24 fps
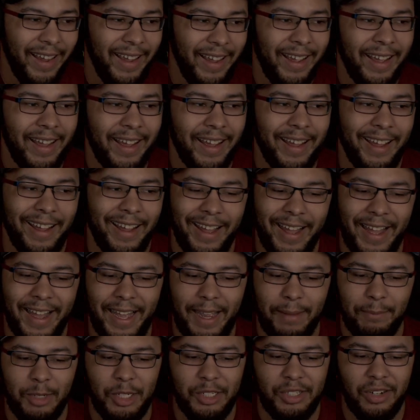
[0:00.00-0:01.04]
uh,
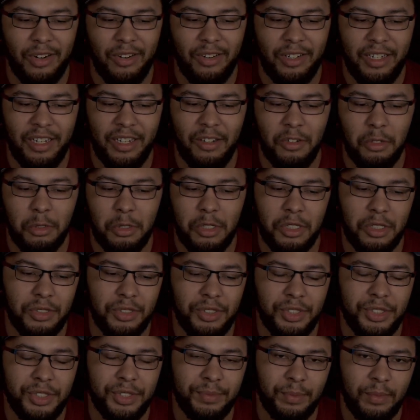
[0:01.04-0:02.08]
I'm just going to go
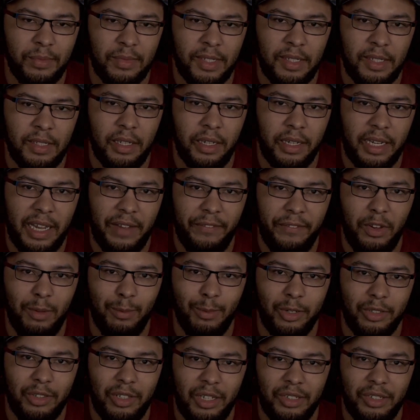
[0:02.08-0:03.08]
because I got a few more things to